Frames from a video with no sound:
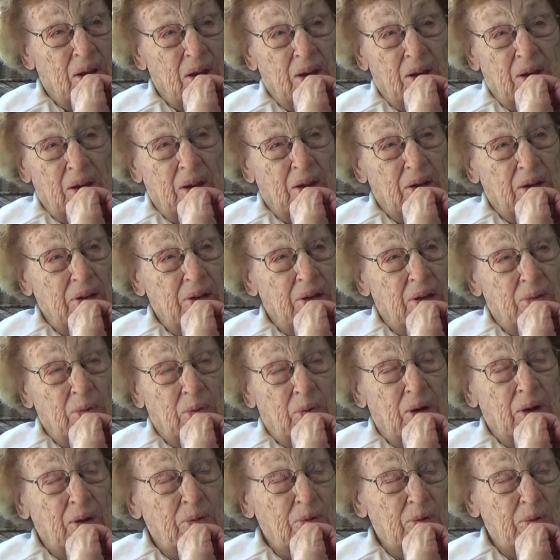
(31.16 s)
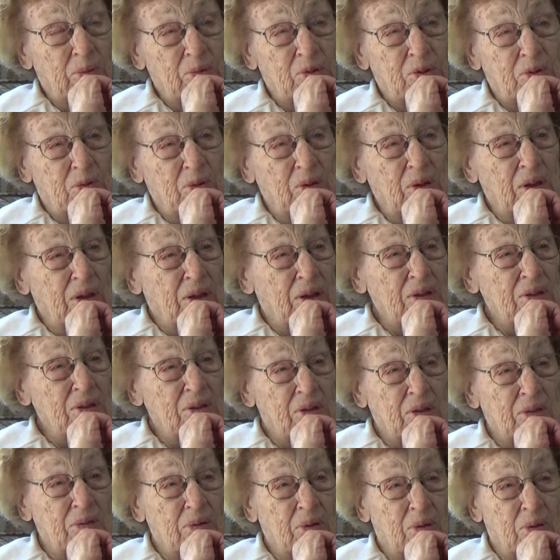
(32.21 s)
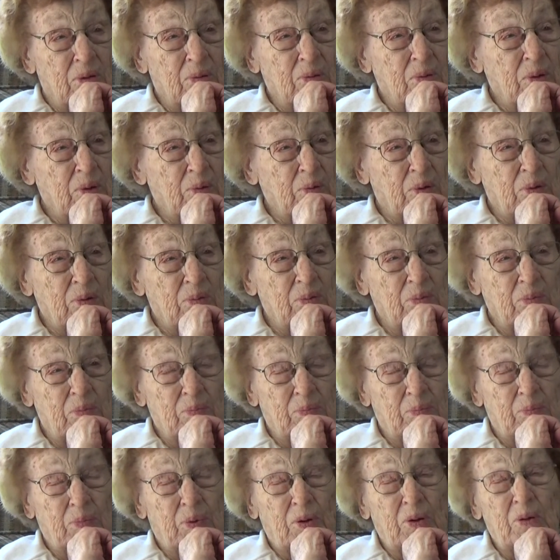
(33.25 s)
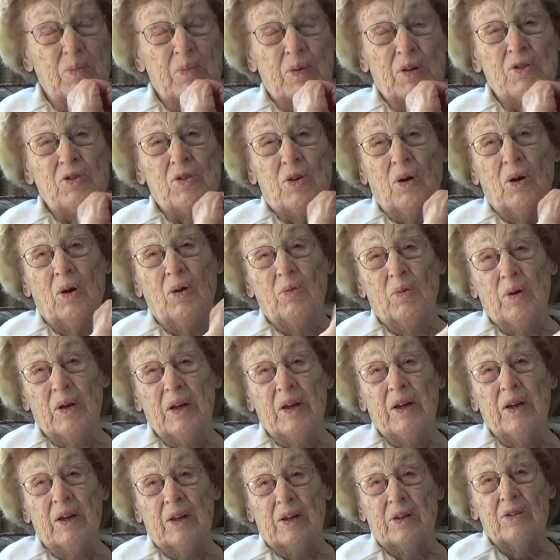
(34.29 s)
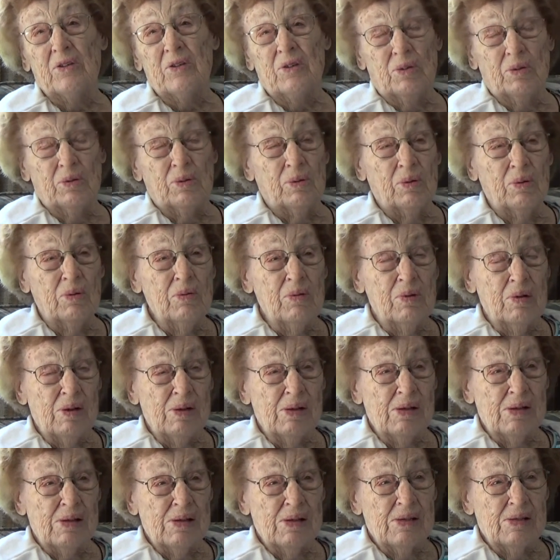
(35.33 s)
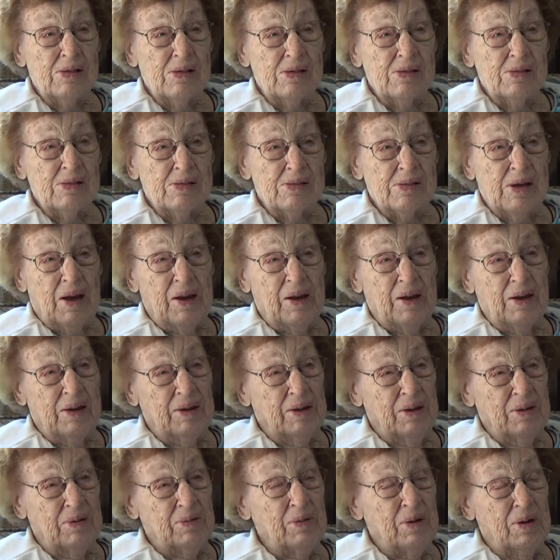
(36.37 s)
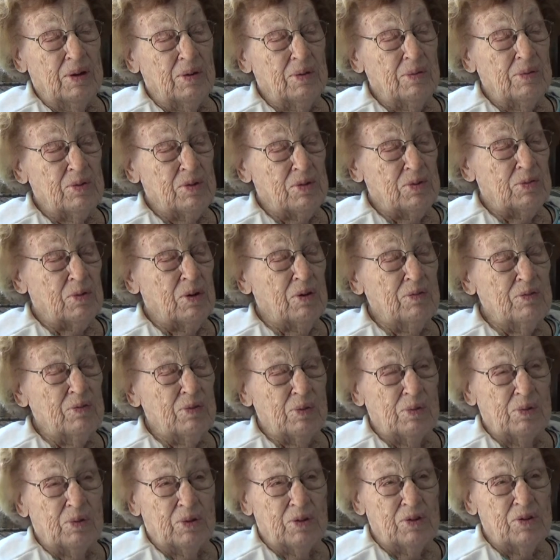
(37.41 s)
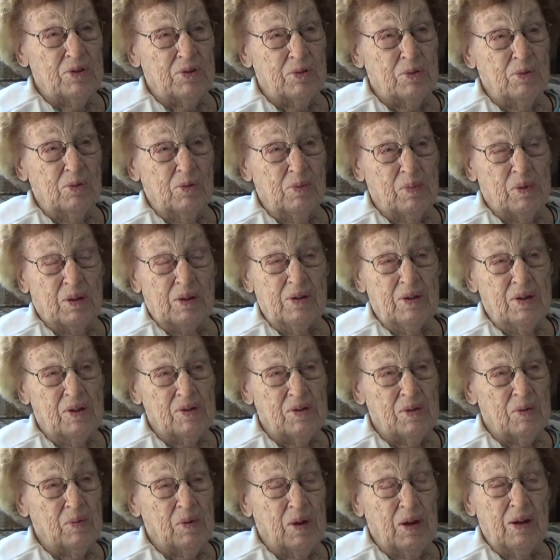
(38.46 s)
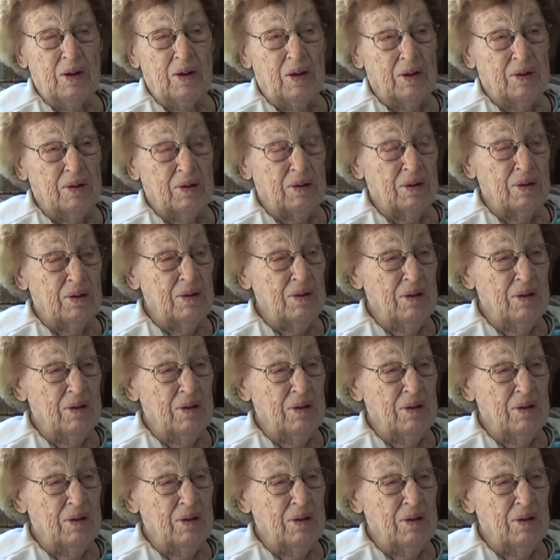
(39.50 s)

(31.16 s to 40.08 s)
And that little one-room schoolhouse, we were pretty much all related, you know. And it was rough going to school because we had